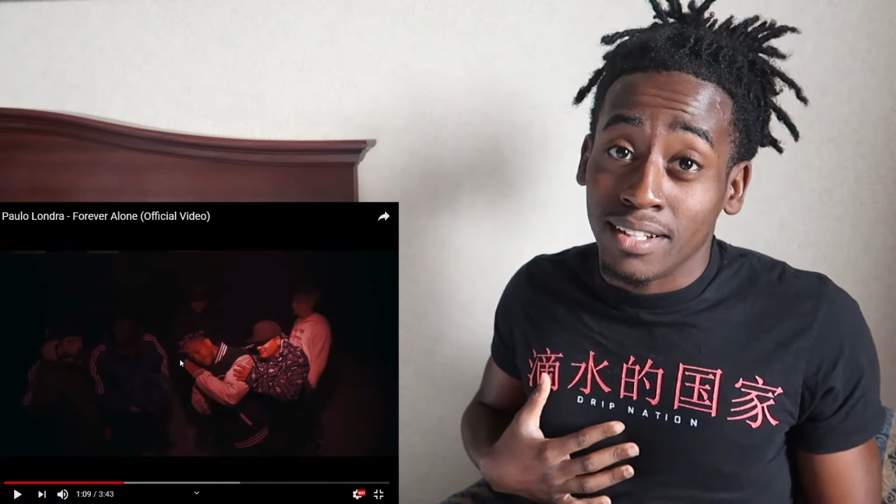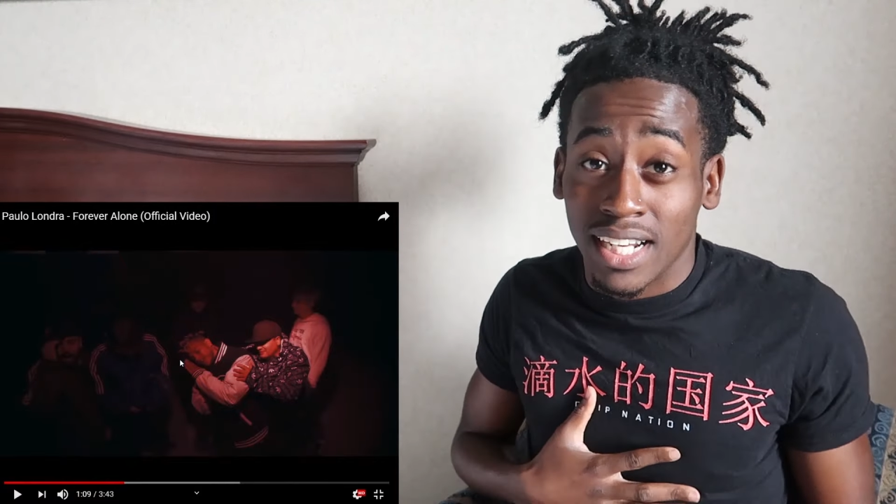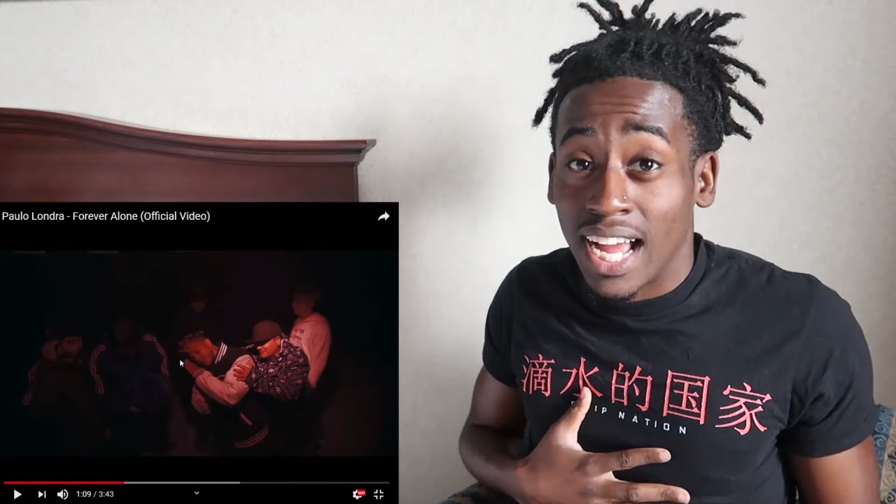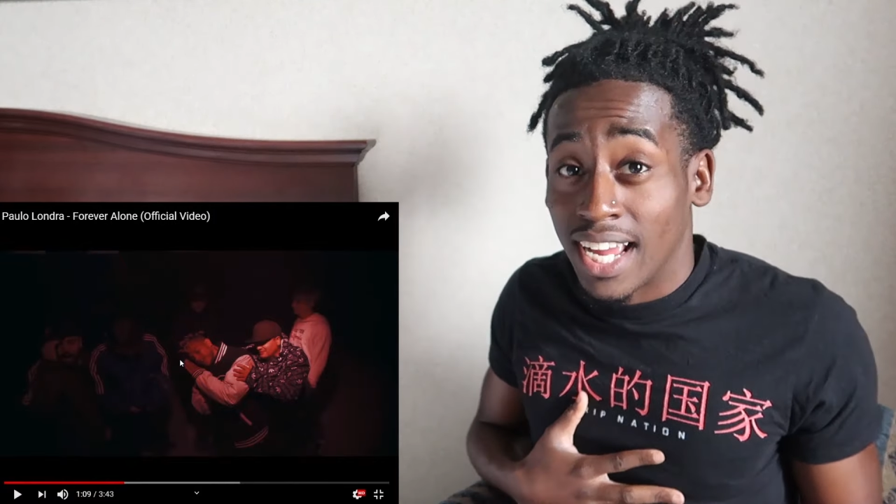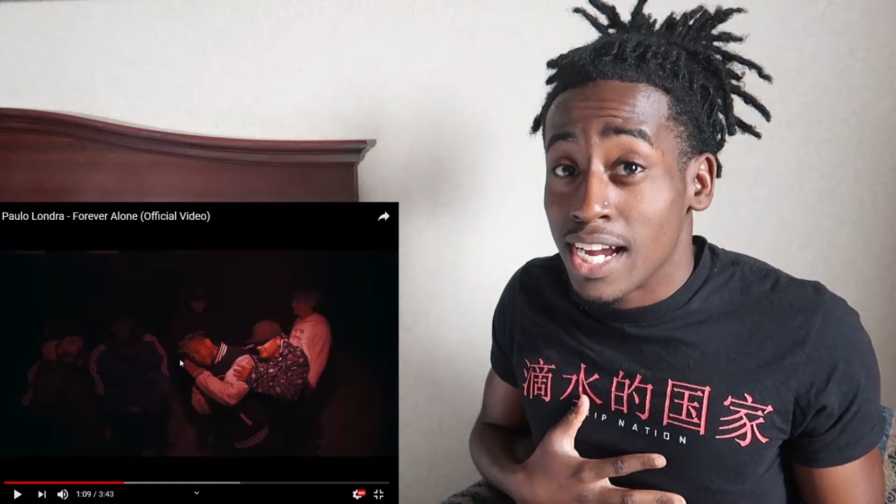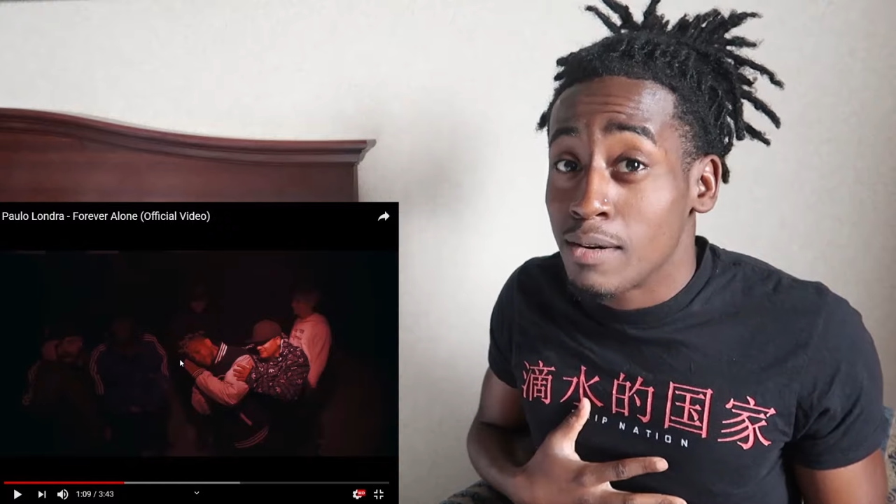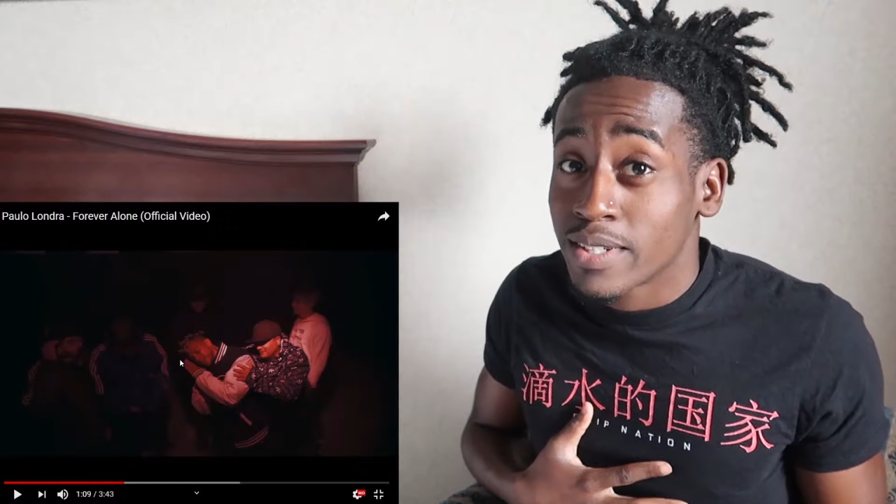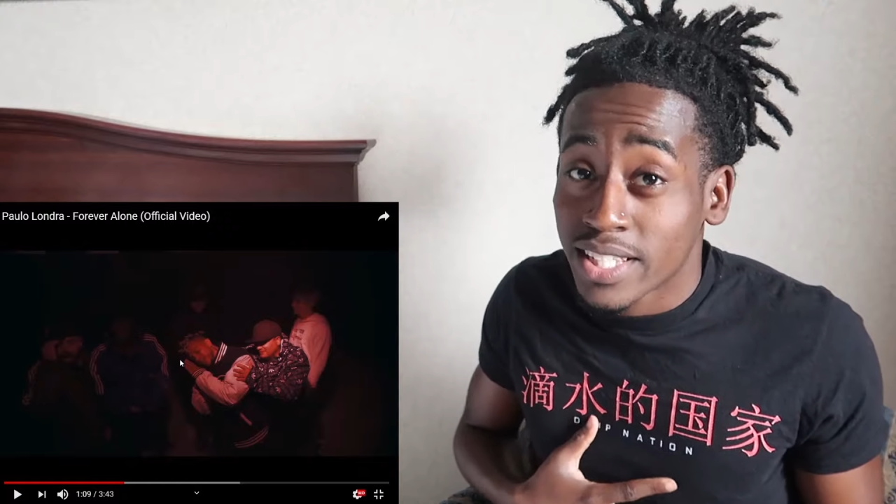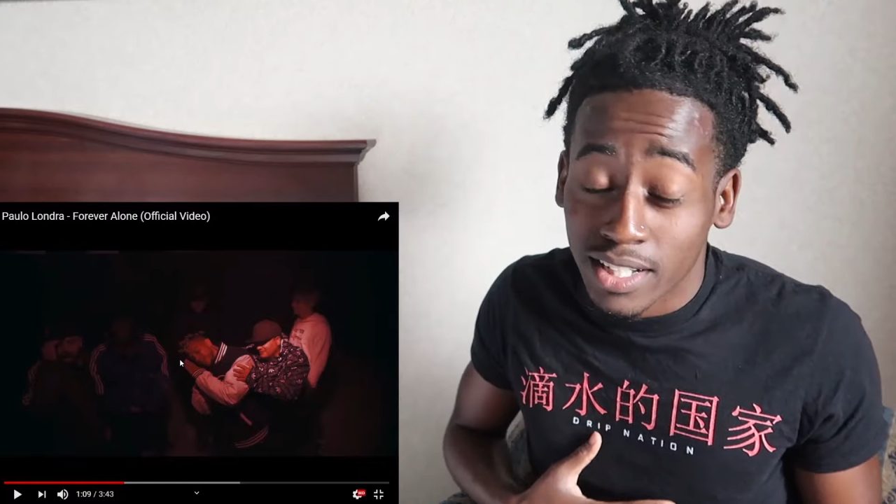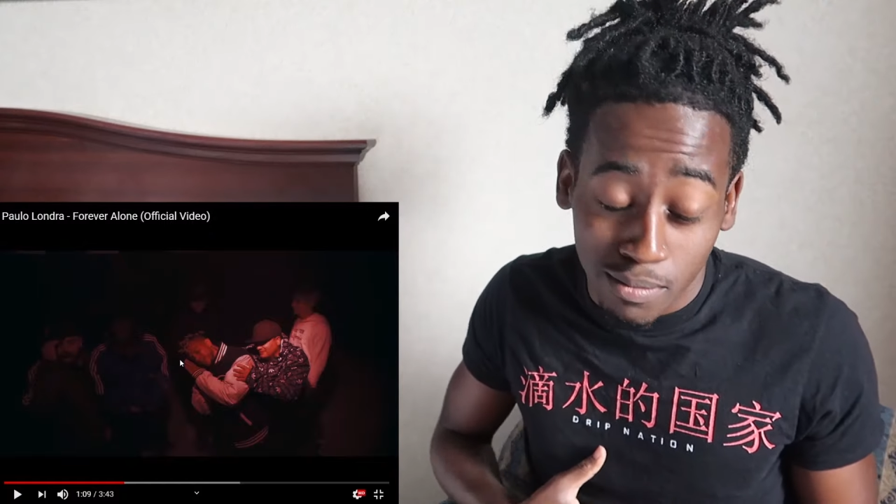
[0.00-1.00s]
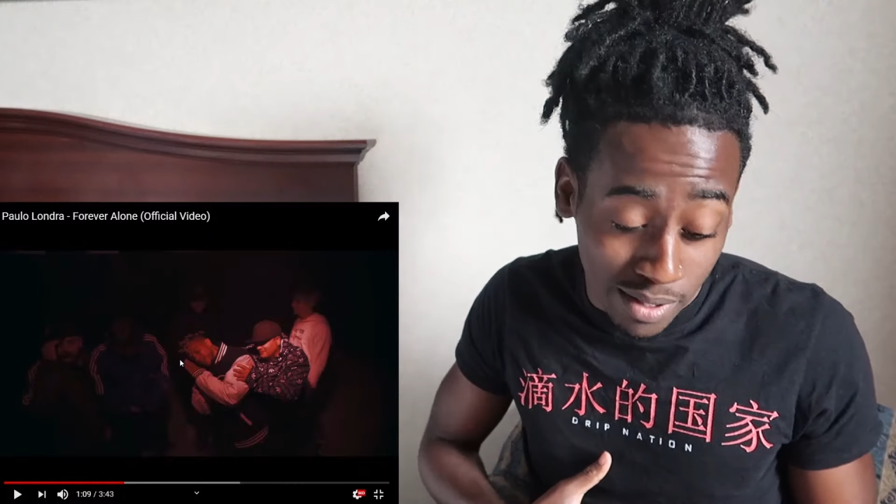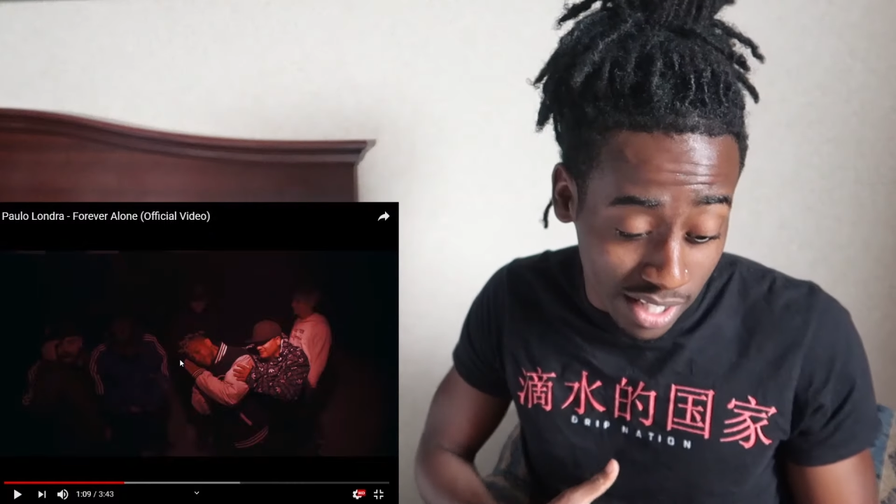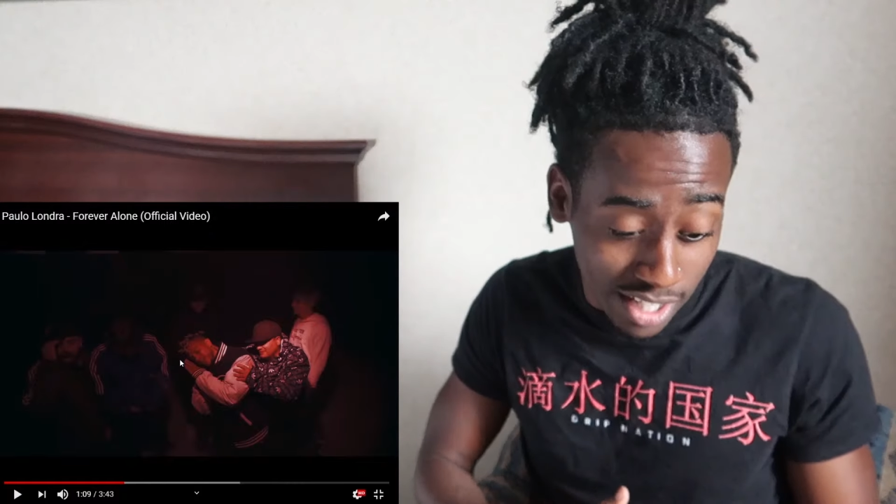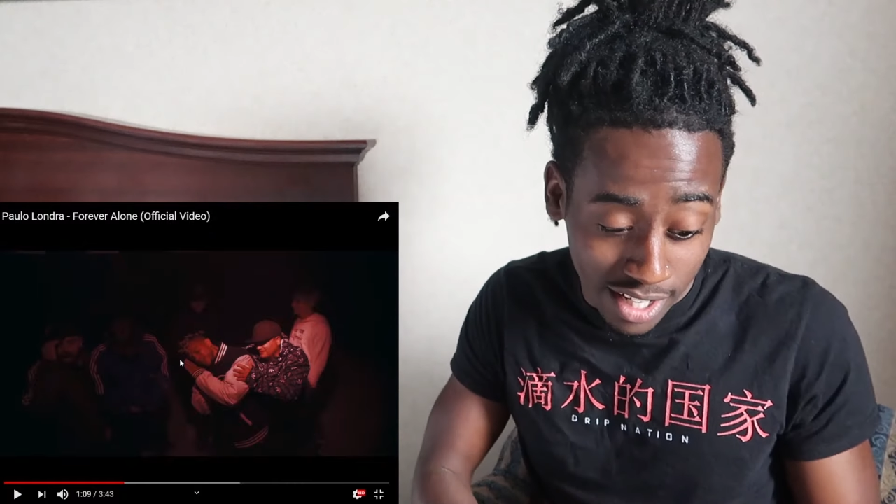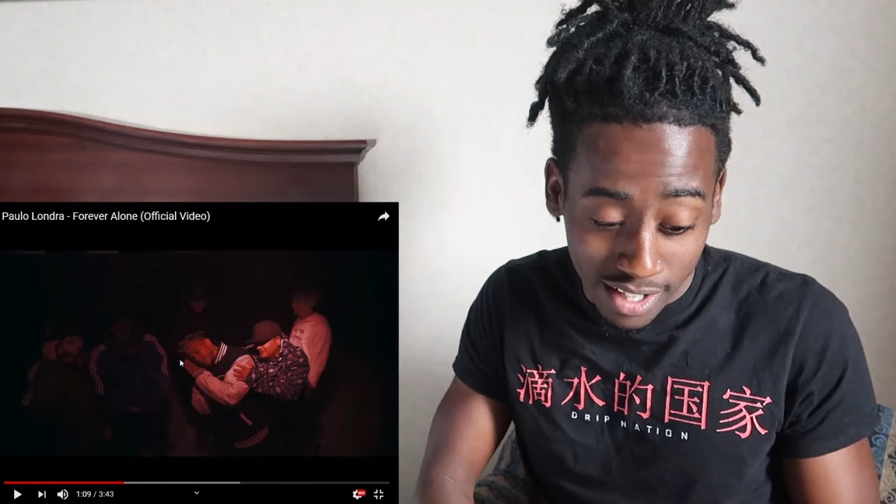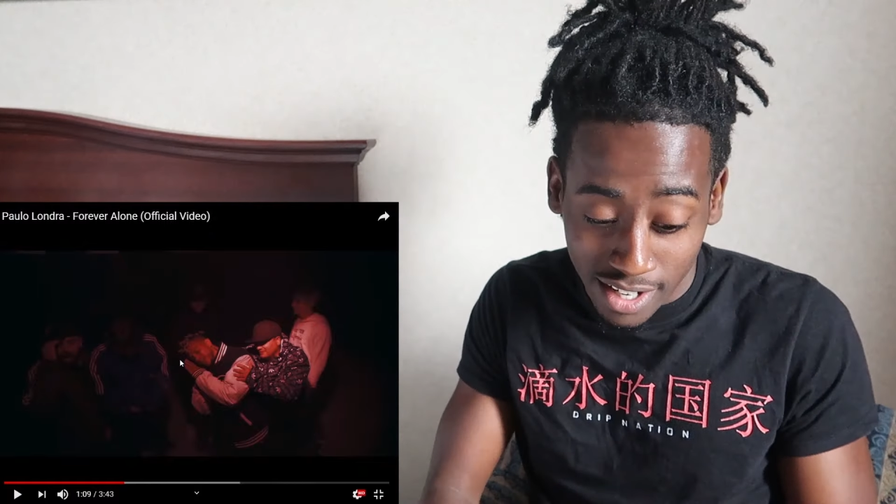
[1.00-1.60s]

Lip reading: But I am a sleepy head,